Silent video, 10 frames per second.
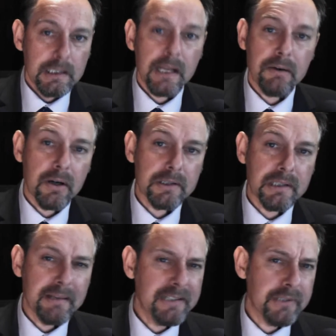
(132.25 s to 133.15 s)
There are
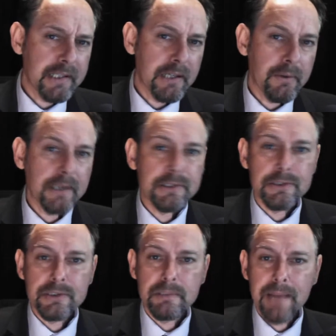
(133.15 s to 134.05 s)
some interesting
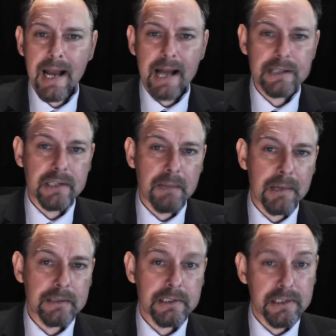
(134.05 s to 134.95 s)
questions to be asked
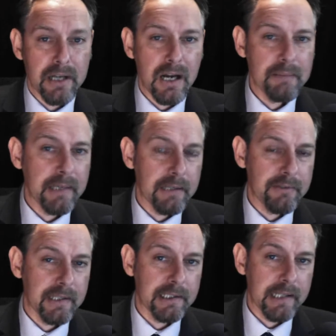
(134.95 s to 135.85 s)
about the timing of
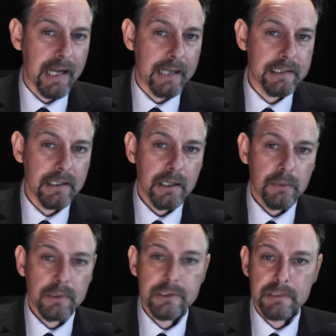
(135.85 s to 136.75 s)
this case,
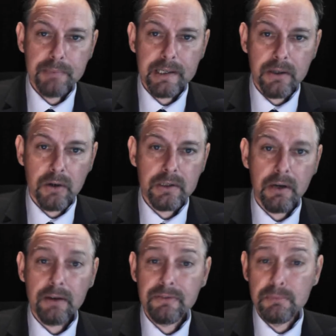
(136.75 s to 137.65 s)
which has been
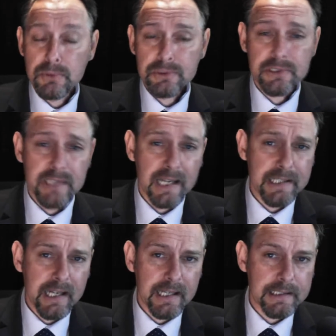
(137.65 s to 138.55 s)
ongoing for more than 10
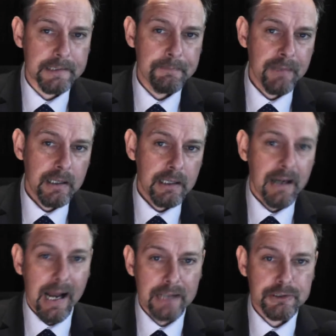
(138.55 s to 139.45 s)
years.
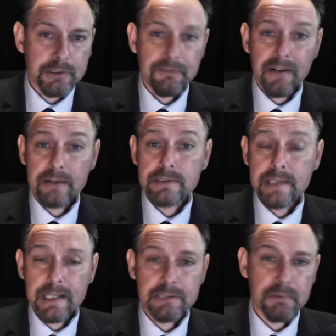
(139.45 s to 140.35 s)
Andrew found
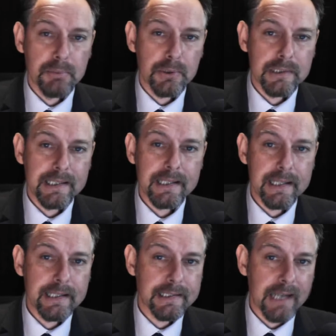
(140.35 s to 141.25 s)
this reported in
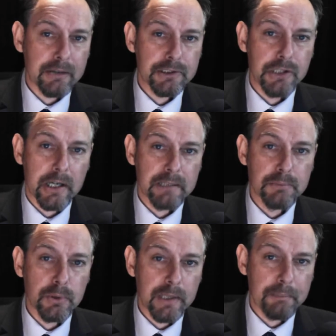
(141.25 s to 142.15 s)
the South China
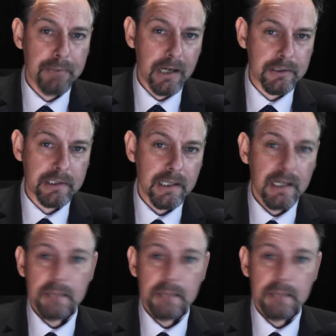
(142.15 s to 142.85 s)
Morning Post,